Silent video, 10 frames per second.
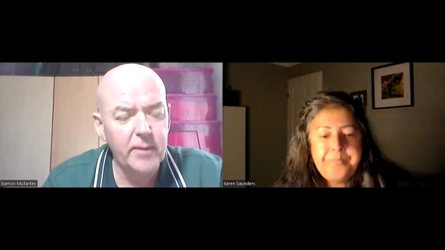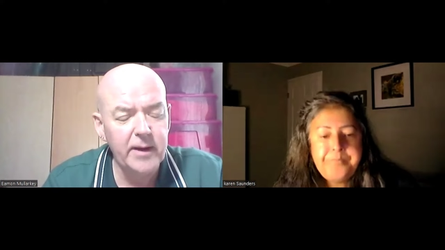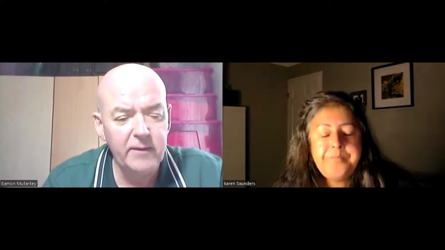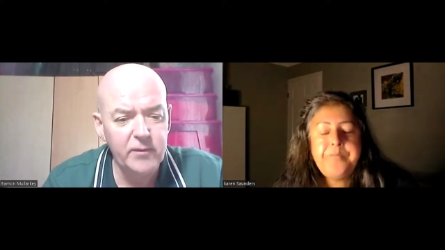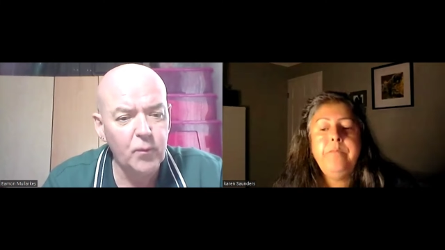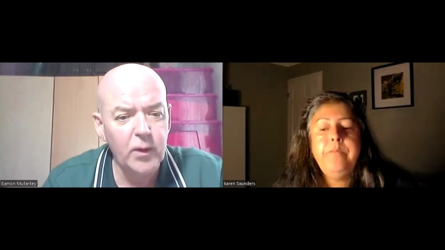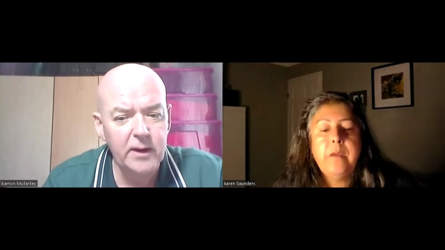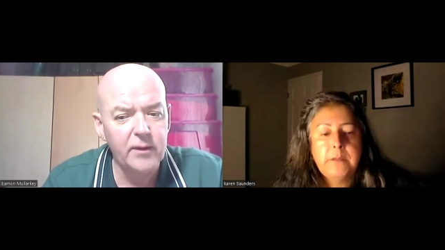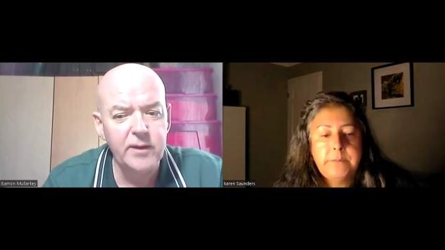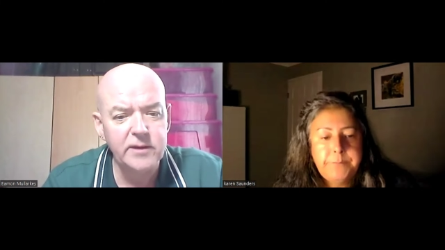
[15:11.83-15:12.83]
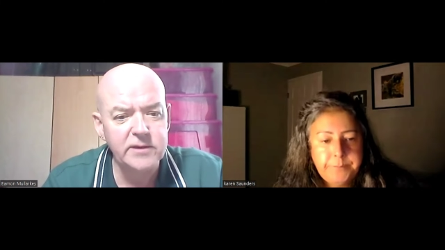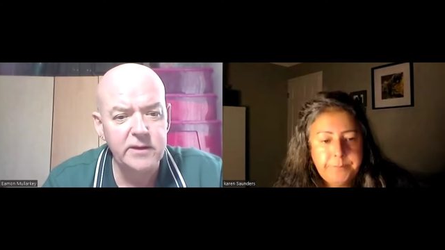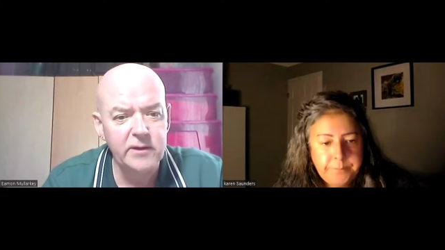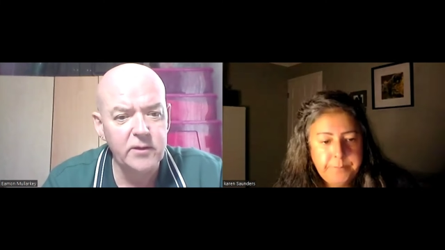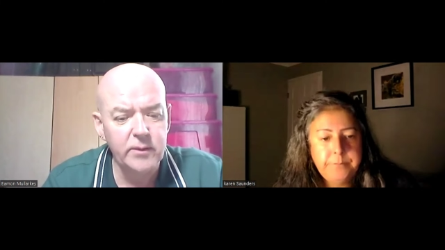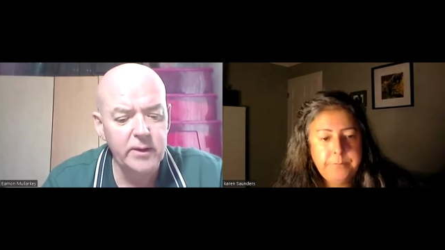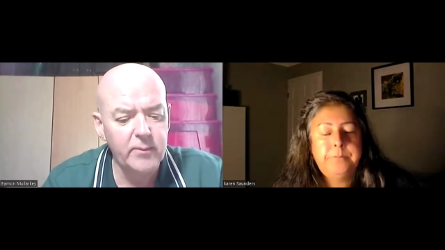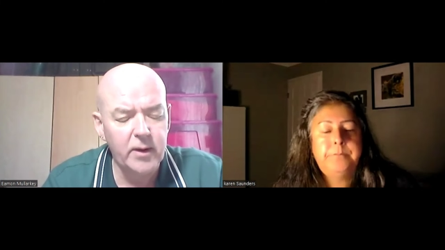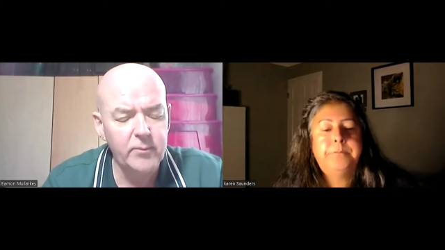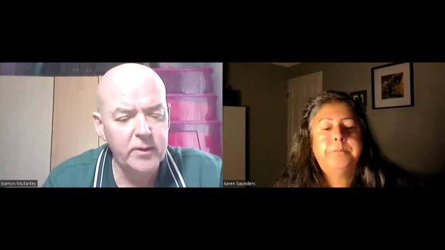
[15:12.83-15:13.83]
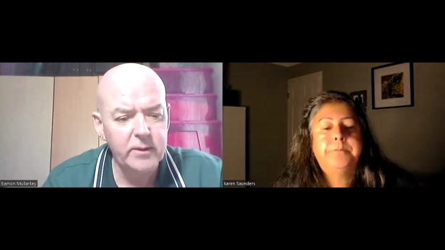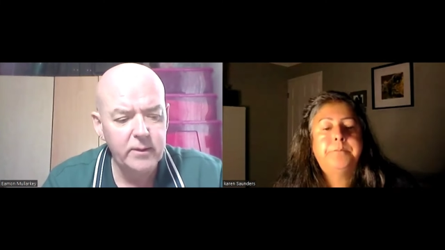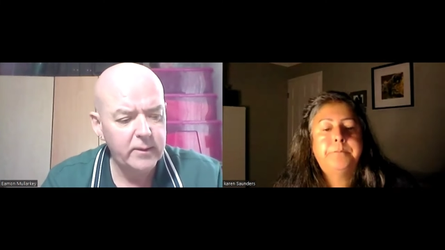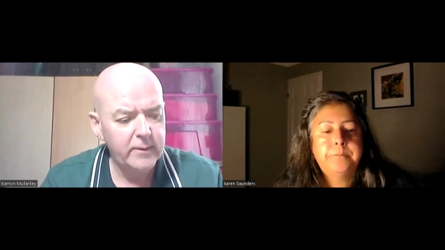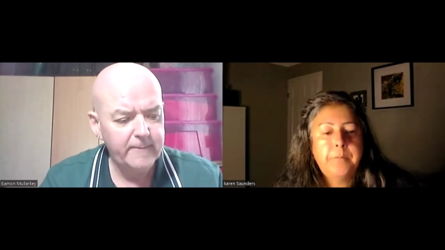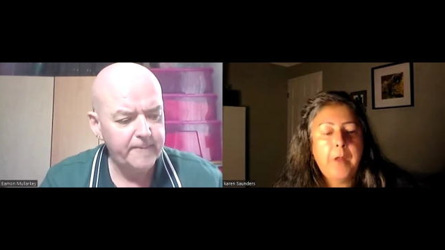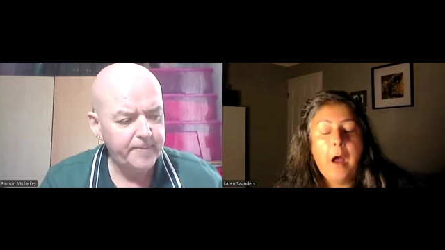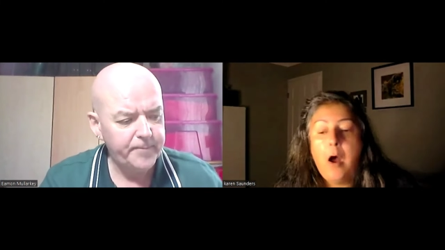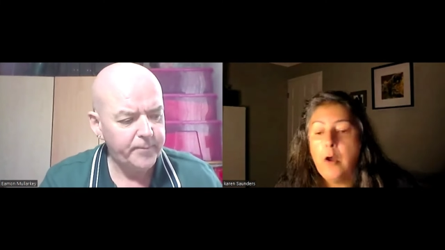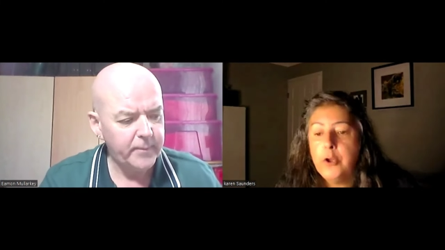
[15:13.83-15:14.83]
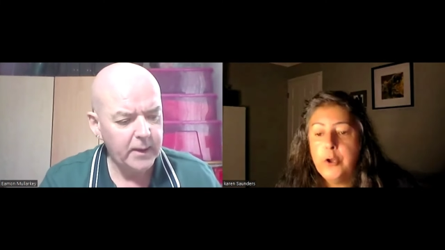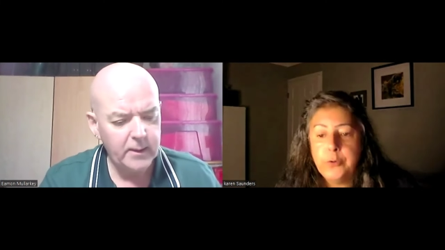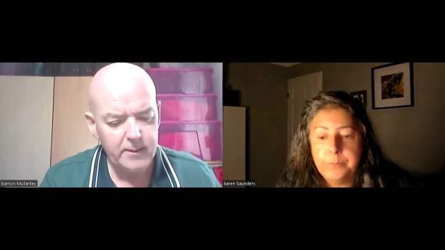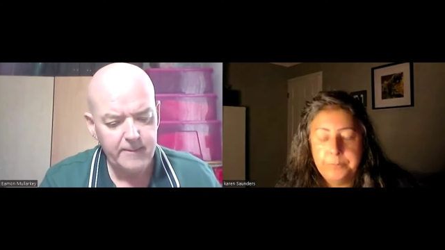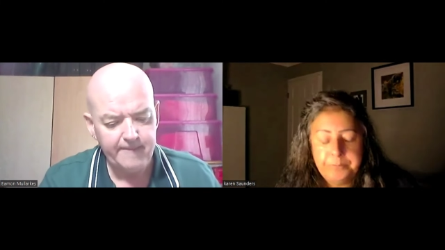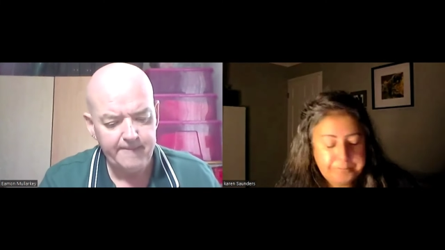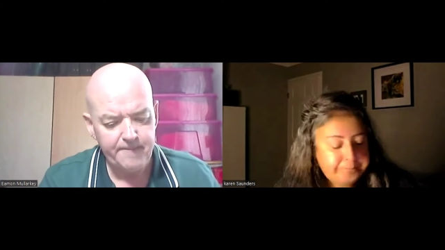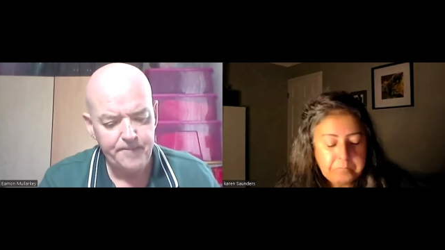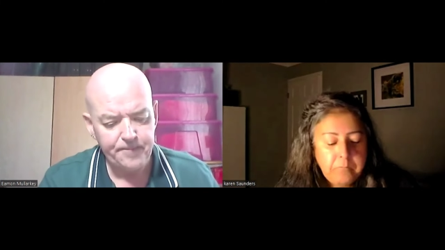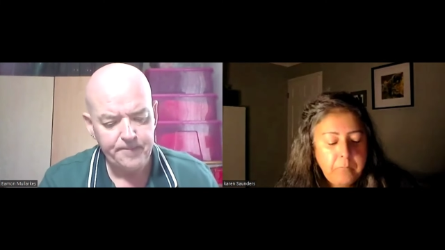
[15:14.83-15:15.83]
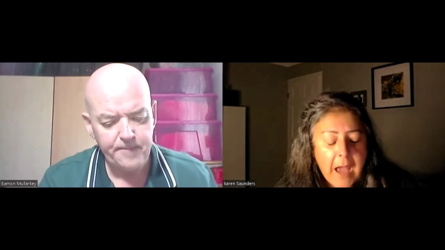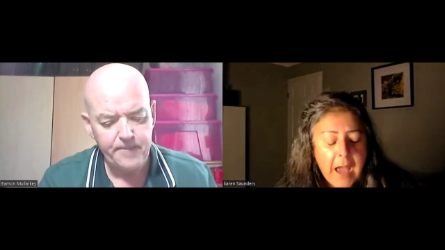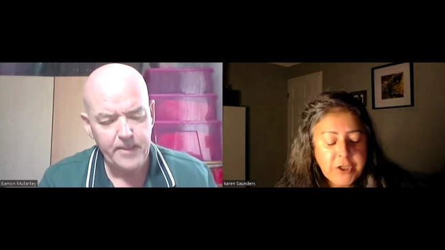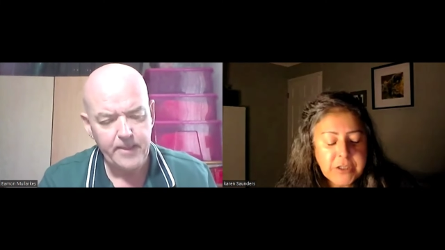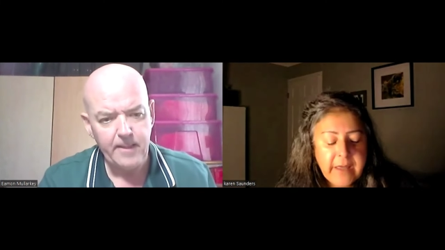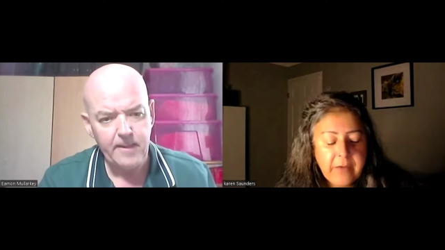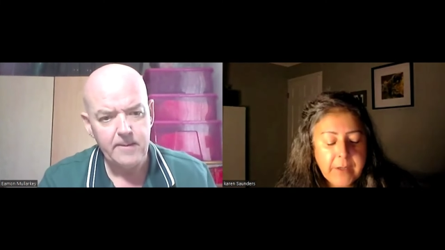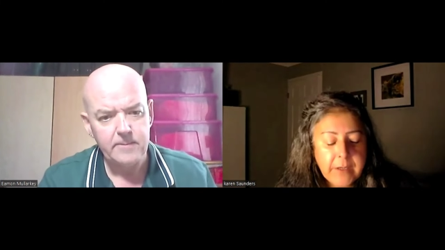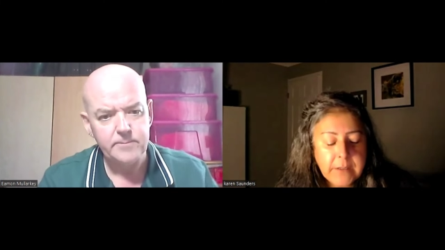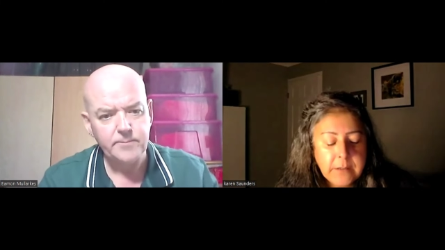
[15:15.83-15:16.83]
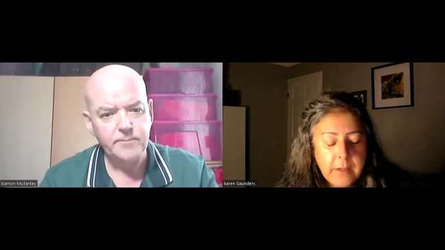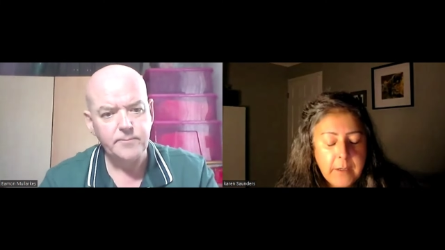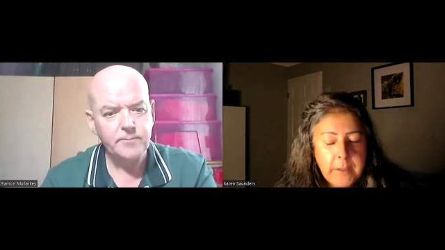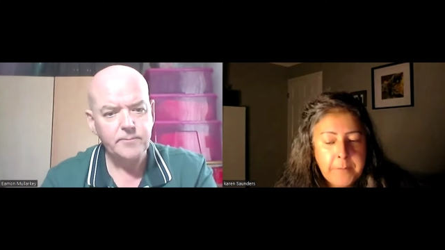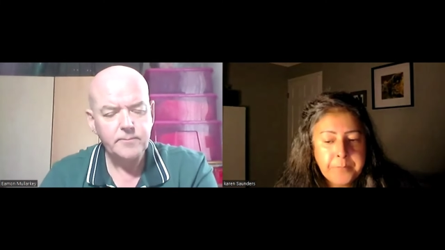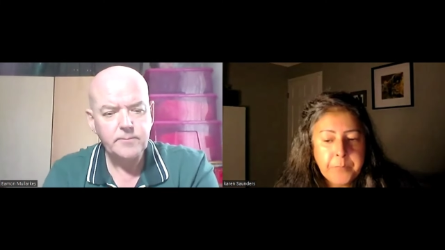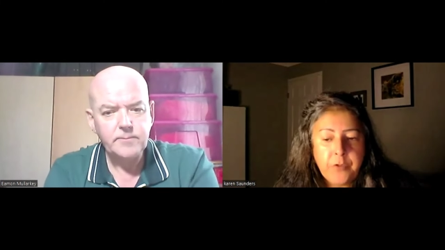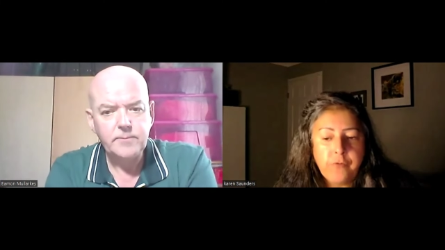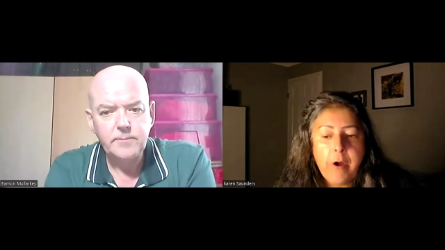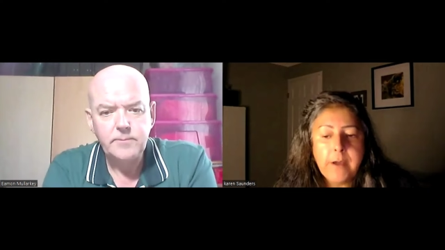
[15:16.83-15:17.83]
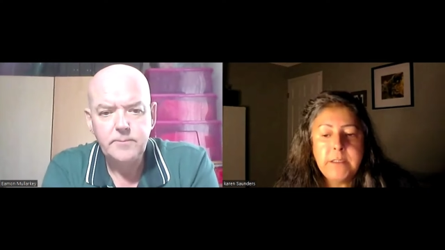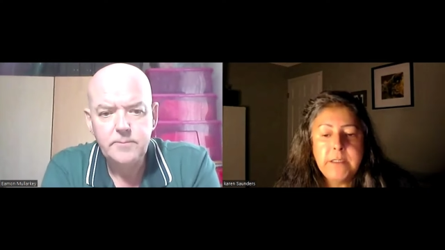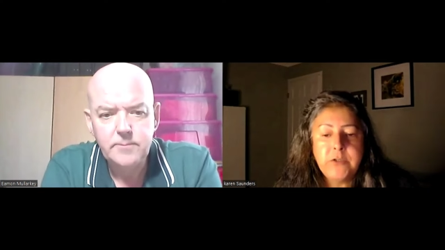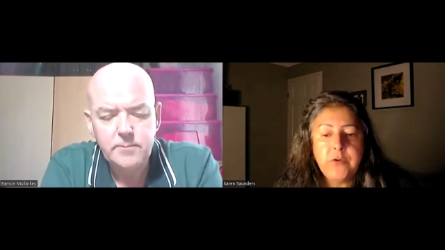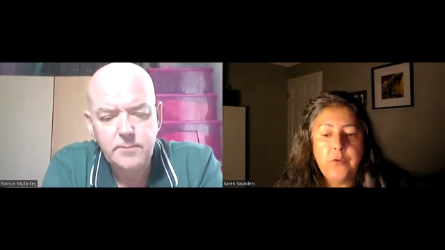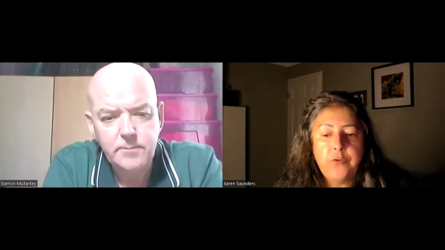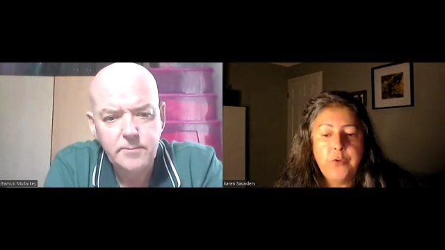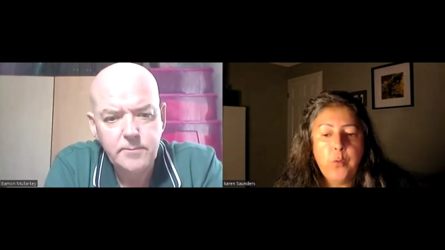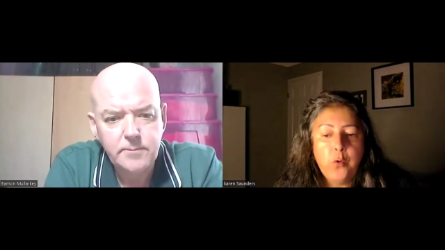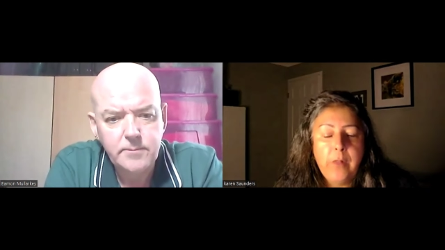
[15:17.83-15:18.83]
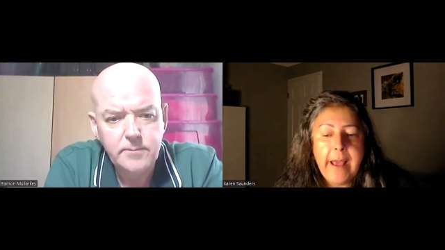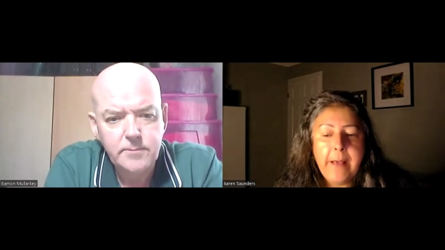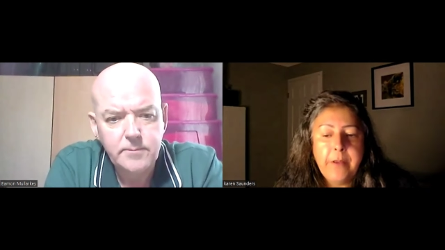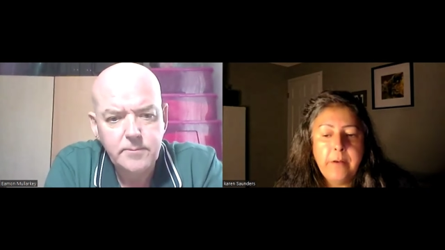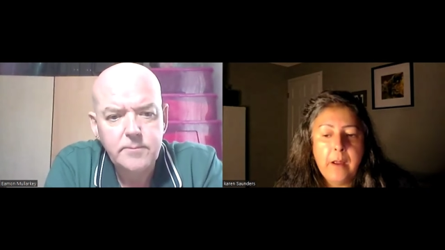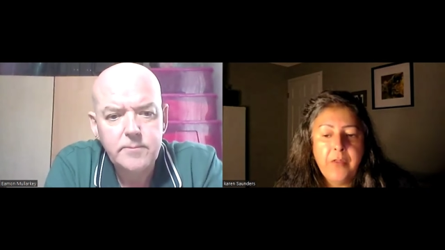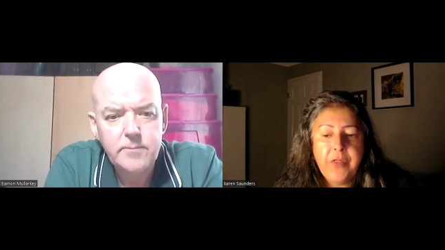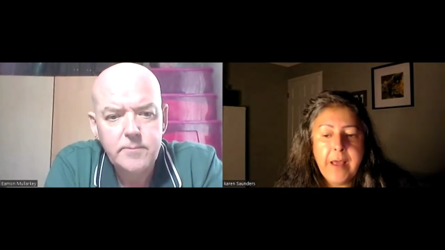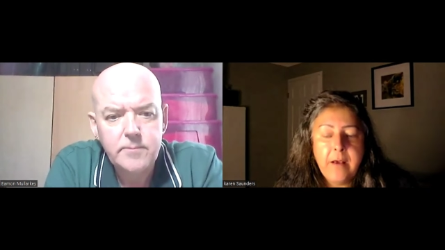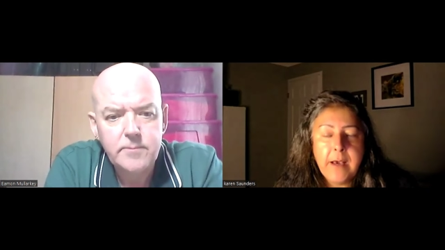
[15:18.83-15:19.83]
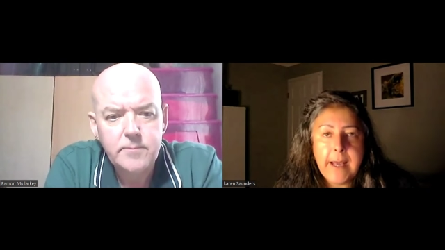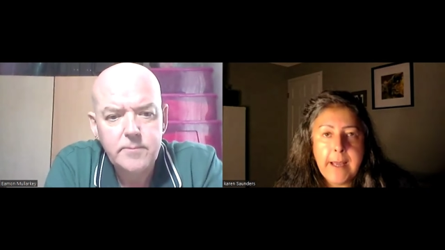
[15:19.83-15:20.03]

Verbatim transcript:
Speaker 1: many of the wicked things that they're doing at the moment.
Speaker 2: Oh look, I just think that the writing's on the wall, Eamon. I think.